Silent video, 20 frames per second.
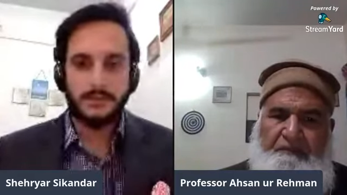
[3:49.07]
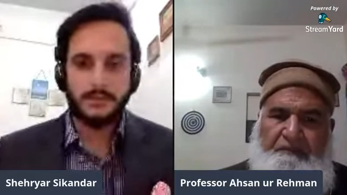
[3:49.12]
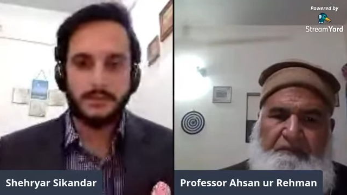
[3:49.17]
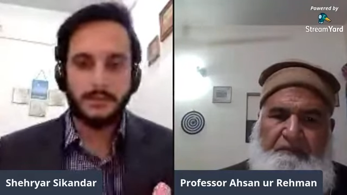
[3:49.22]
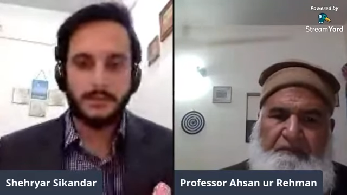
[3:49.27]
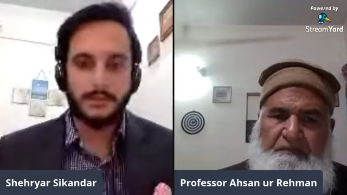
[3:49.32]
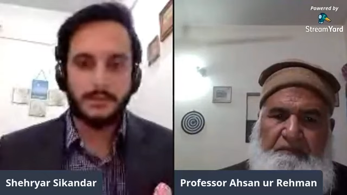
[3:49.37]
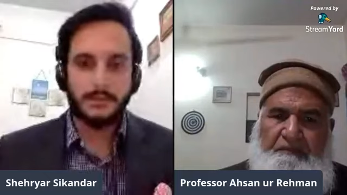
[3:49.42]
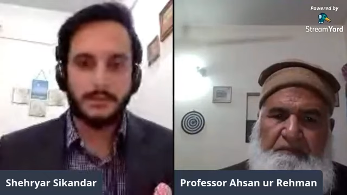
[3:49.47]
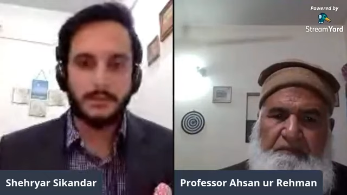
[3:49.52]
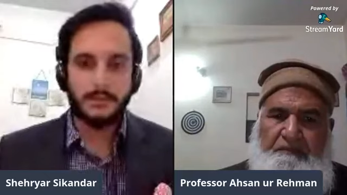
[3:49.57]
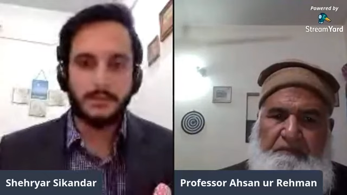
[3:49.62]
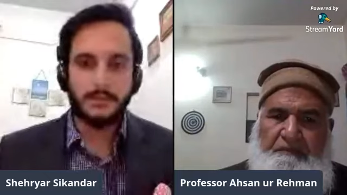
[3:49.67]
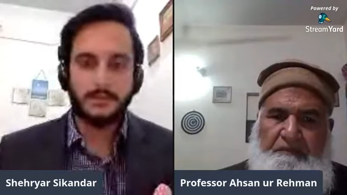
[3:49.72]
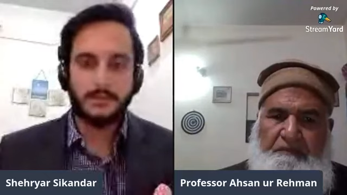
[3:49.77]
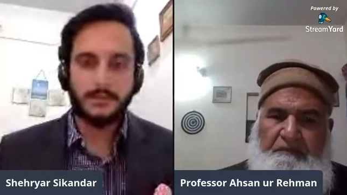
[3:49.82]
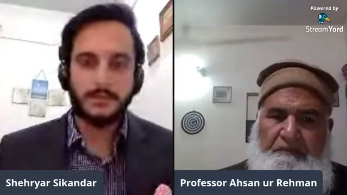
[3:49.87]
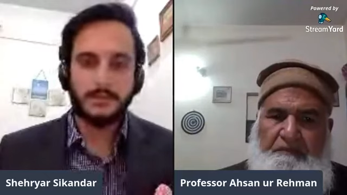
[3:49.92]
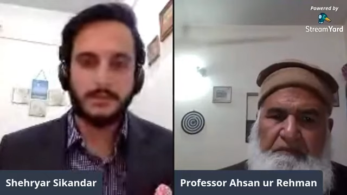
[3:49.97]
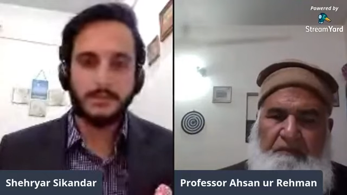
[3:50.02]

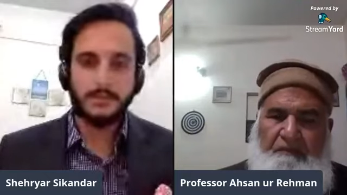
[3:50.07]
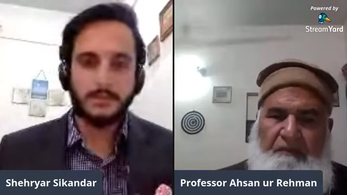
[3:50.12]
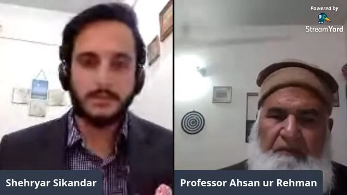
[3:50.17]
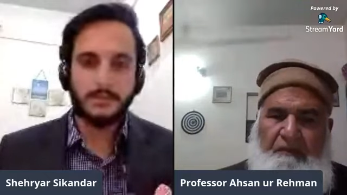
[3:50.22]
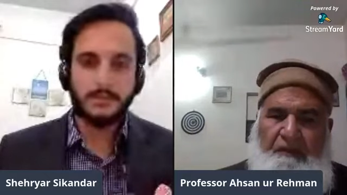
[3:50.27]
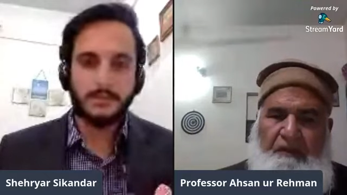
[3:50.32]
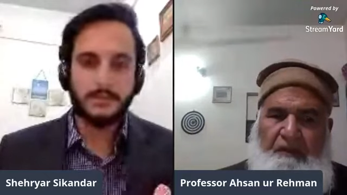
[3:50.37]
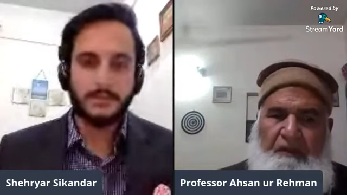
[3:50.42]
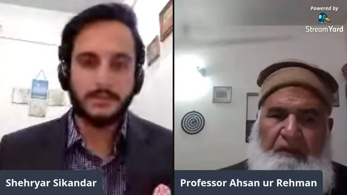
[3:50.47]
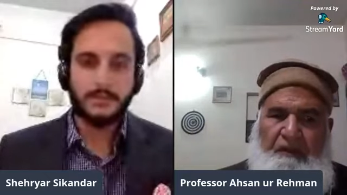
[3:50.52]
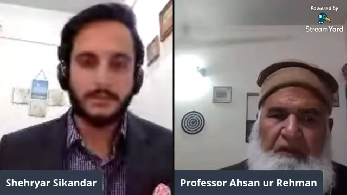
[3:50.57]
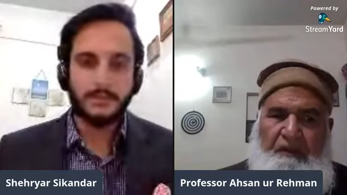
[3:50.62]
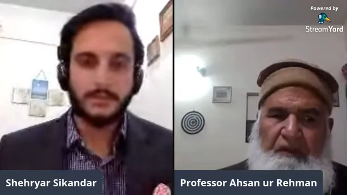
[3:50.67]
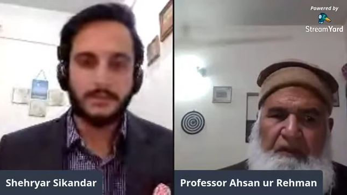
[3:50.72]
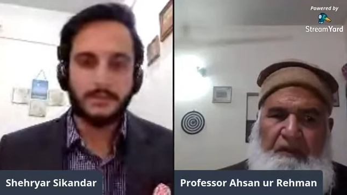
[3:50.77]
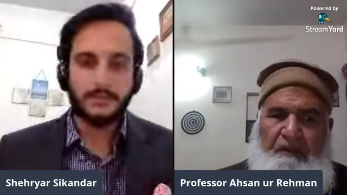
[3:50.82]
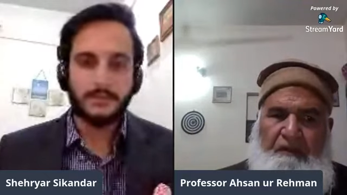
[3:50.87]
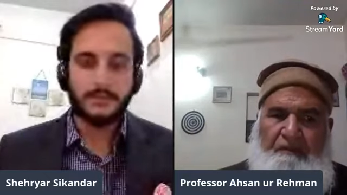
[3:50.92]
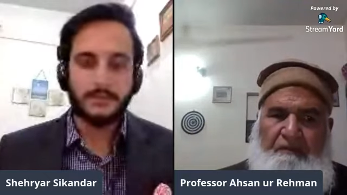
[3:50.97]
Nobody speaks.